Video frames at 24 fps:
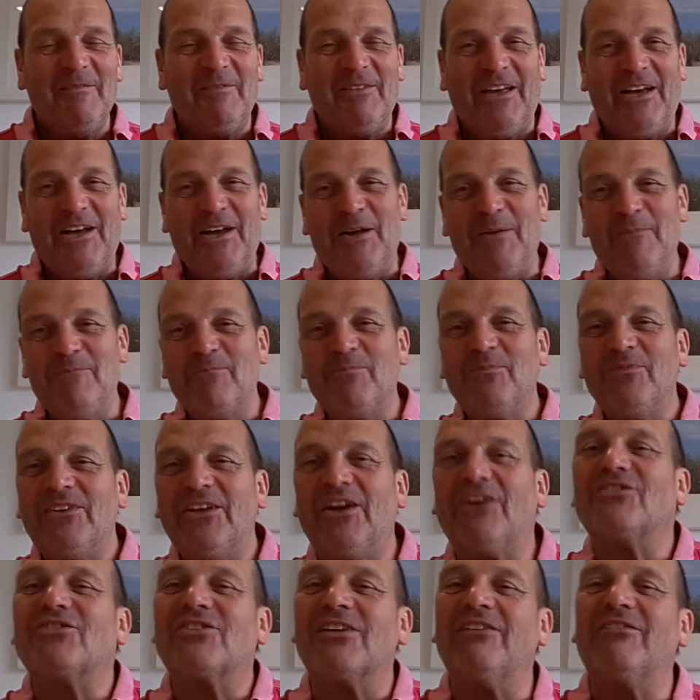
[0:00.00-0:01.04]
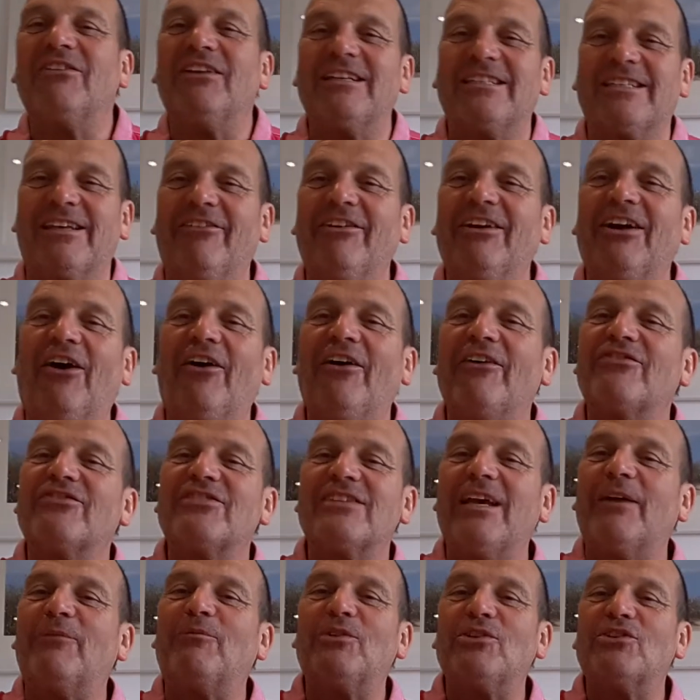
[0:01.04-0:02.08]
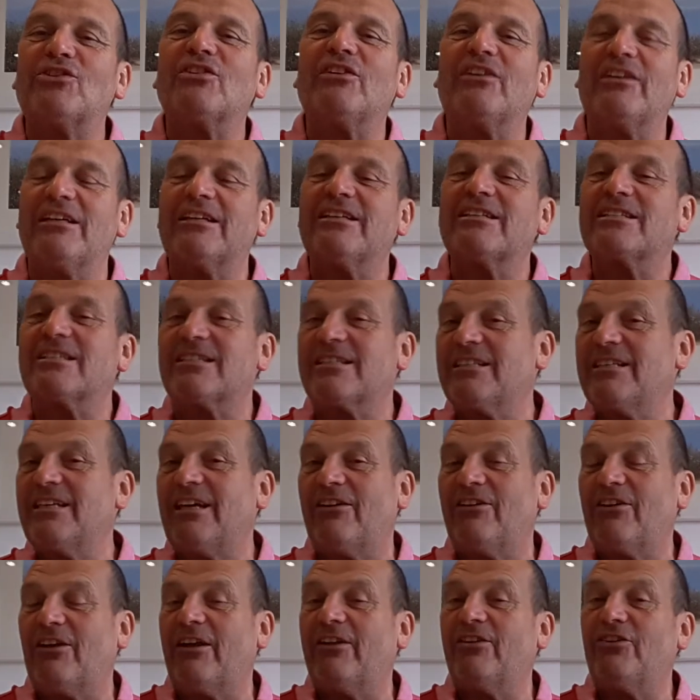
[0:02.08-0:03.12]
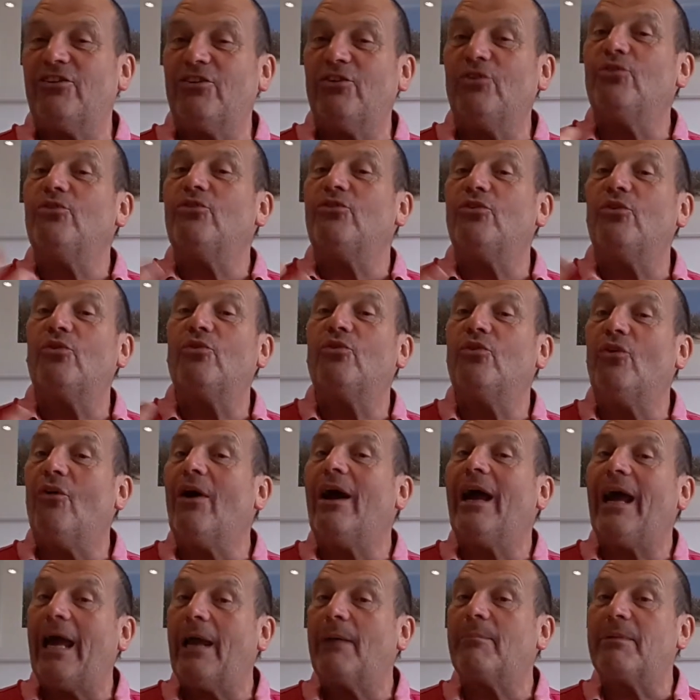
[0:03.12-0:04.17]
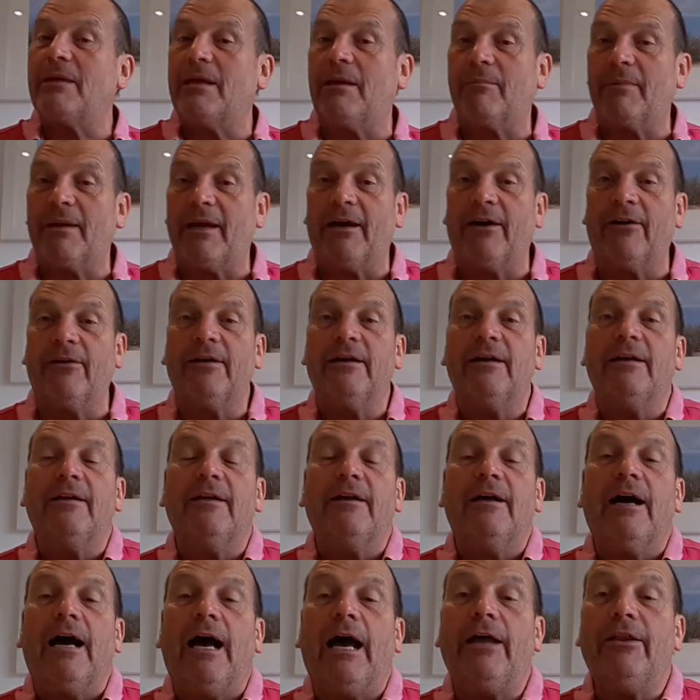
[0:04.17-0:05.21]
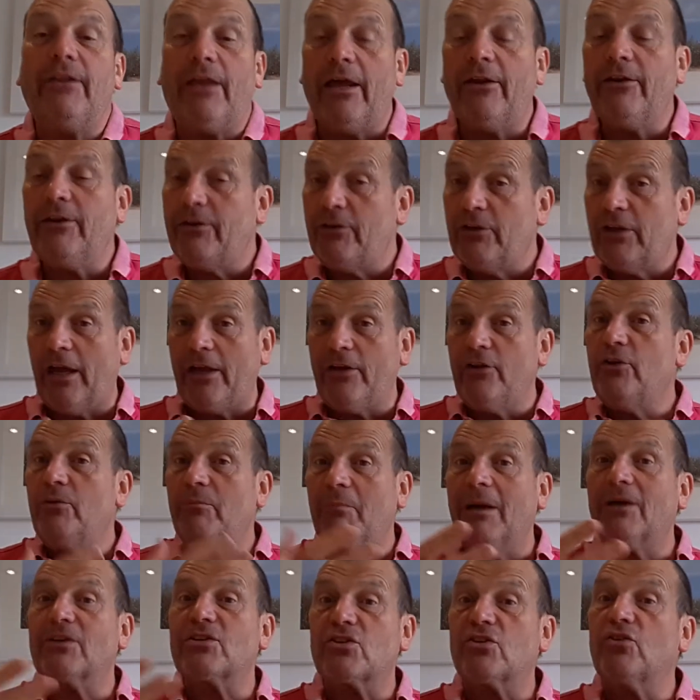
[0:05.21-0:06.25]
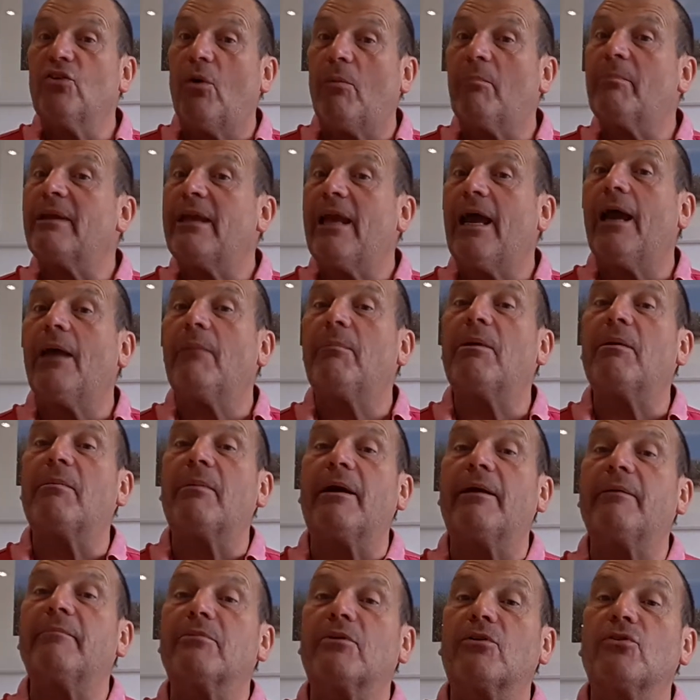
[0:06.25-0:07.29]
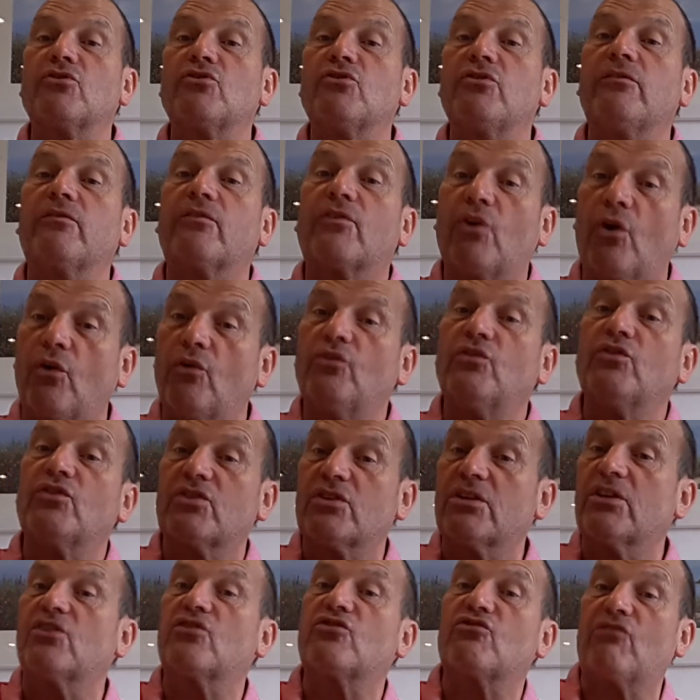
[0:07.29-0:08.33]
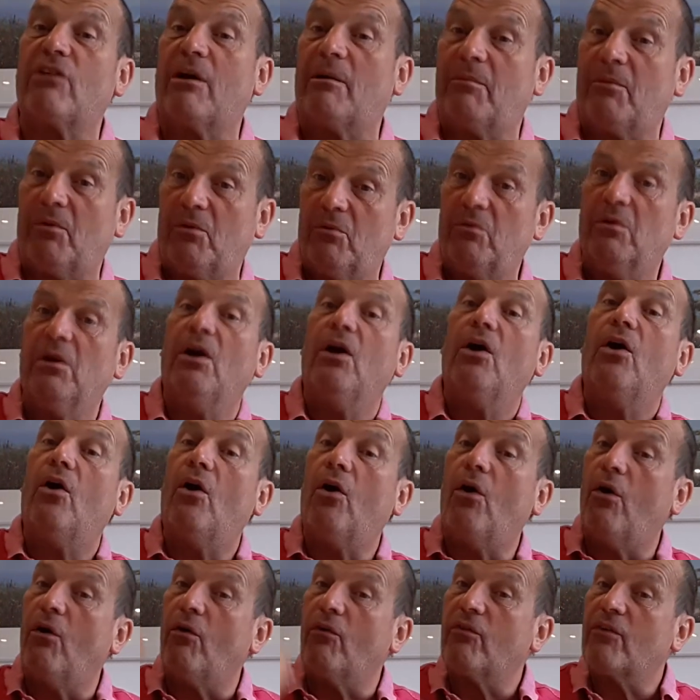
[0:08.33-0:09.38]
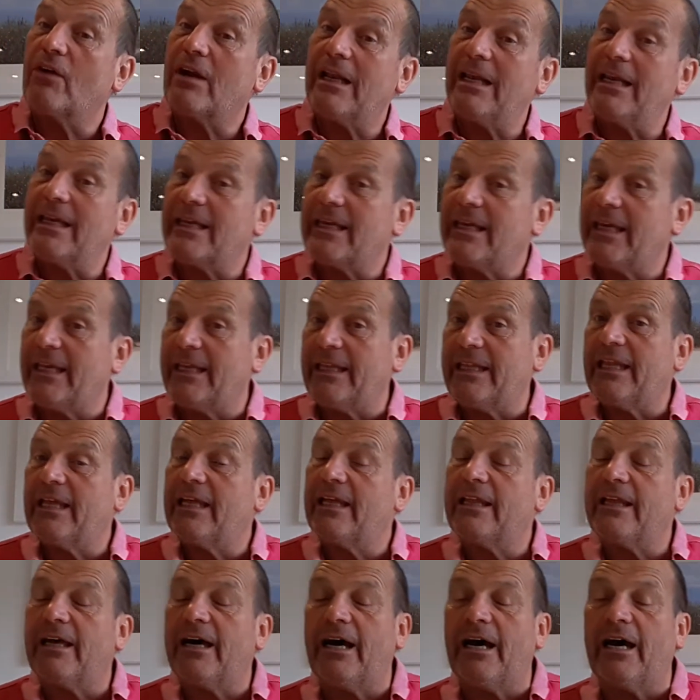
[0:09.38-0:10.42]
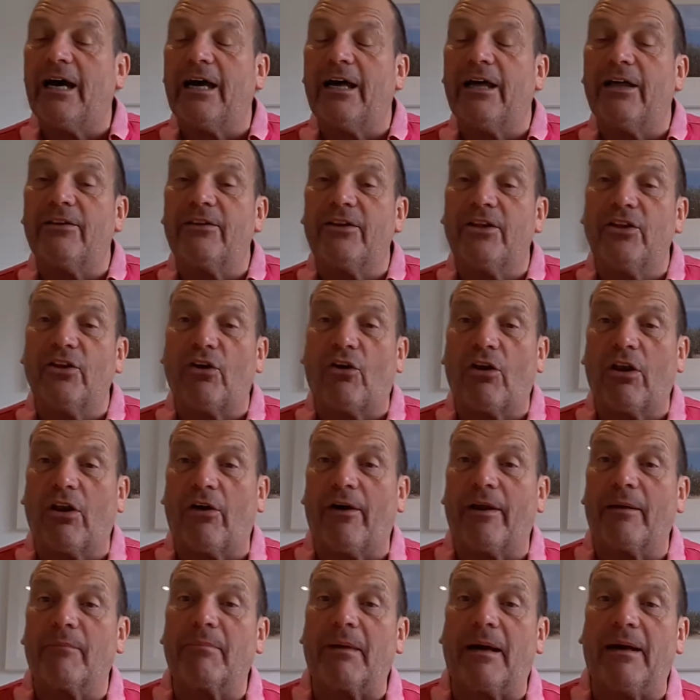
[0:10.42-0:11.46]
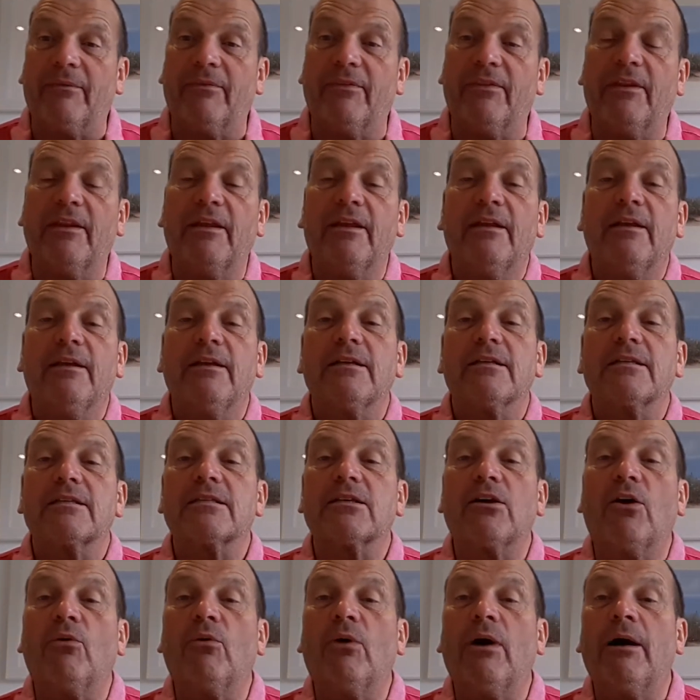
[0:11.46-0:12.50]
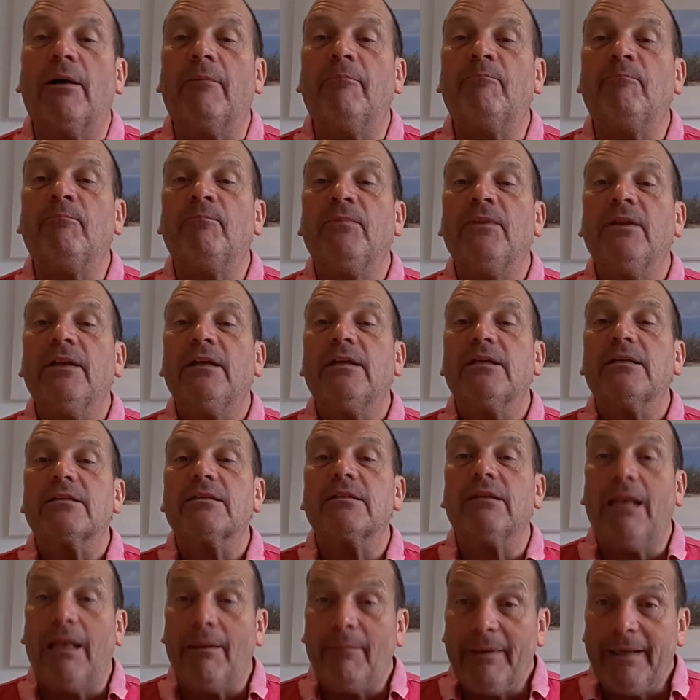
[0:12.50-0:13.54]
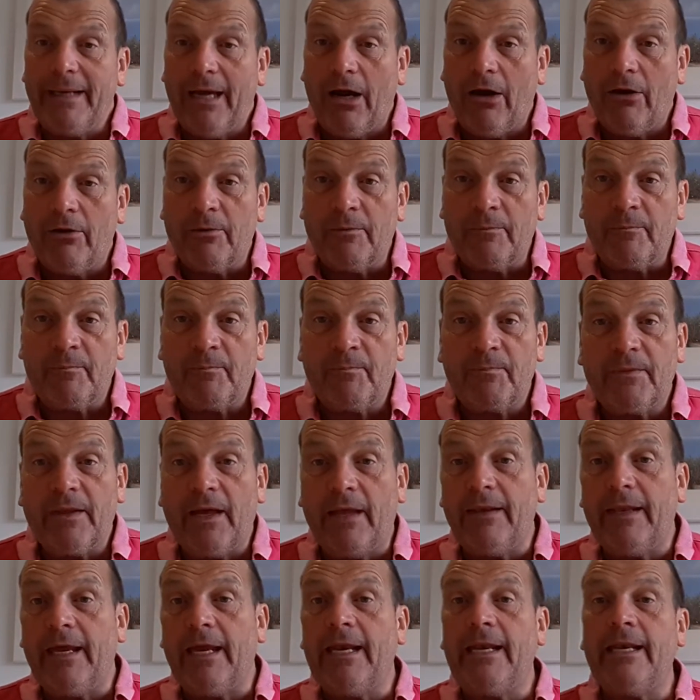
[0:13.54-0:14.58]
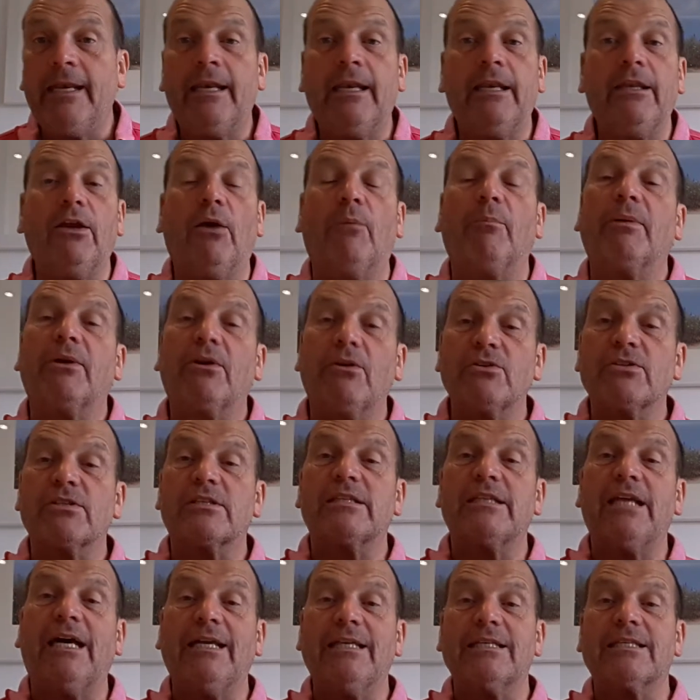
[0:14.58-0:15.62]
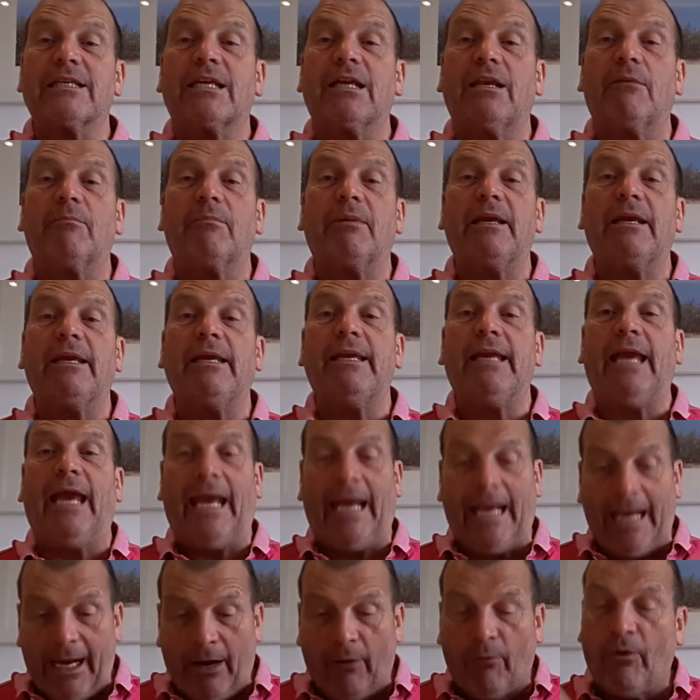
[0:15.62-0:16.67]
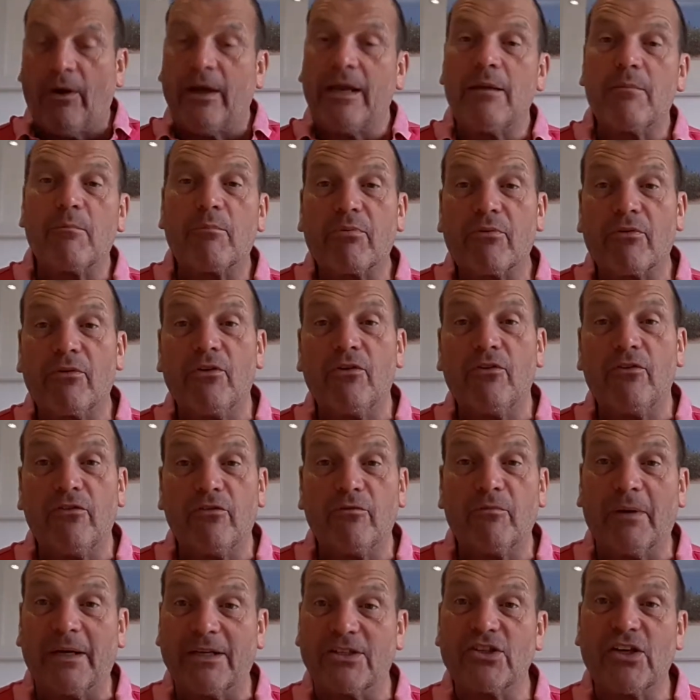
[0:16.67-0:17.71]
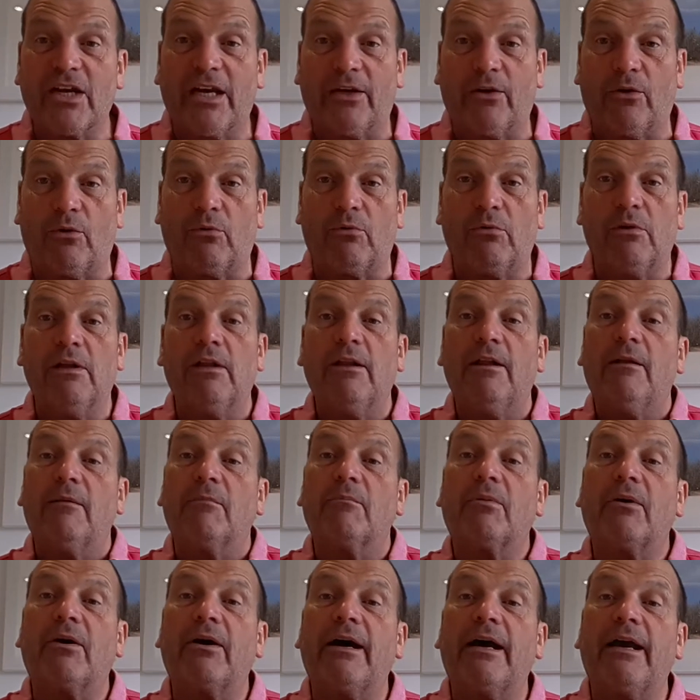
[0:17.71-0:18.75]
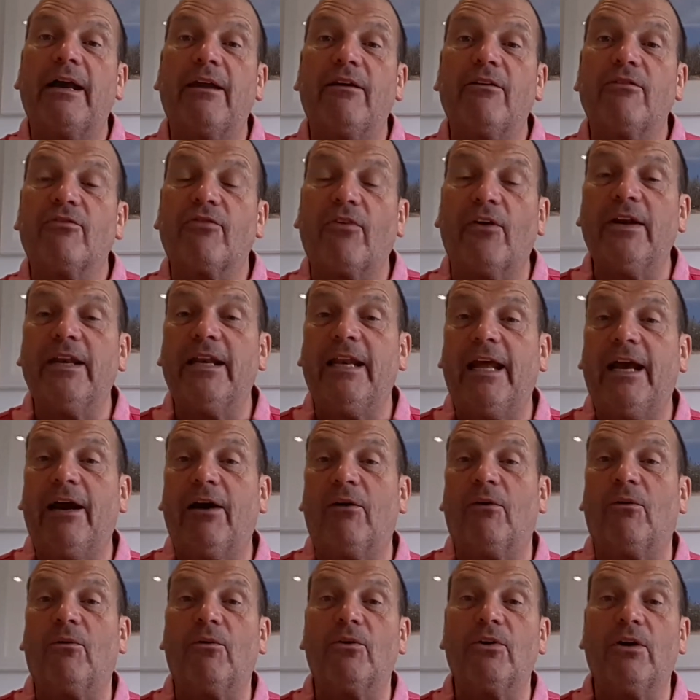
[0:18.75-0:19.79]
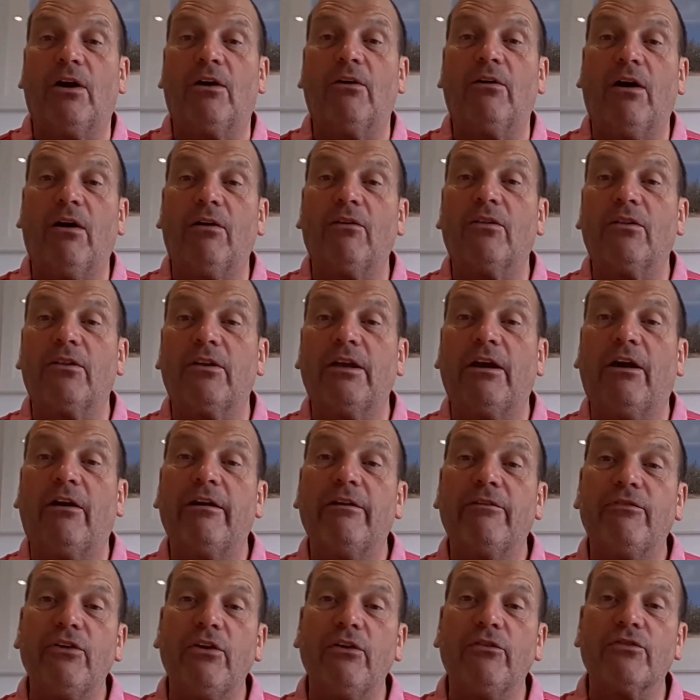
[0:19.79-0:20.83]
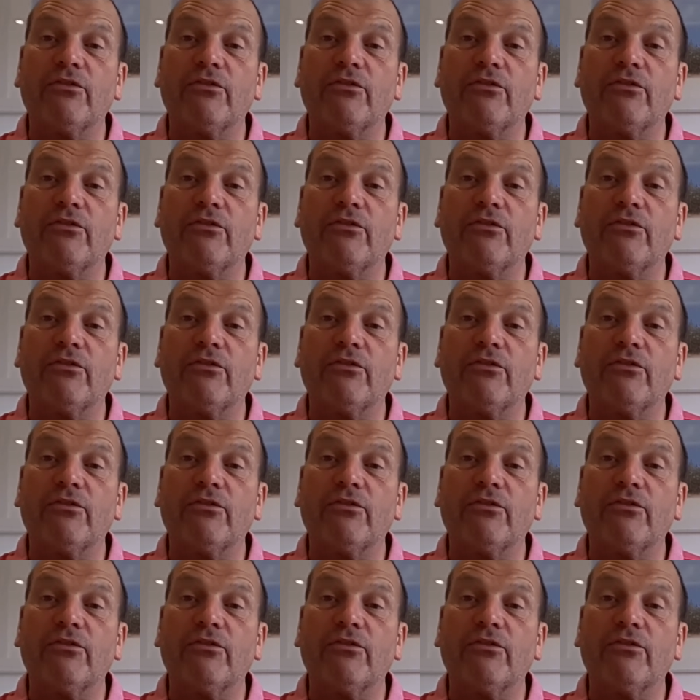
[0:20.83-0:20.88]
So there's something I've said which is you're not happy about, and you must not be happy about it because you've gone to the trouble of clicking the not like button. So let me know, and then because that's going to be how I improve my channel, by finding out if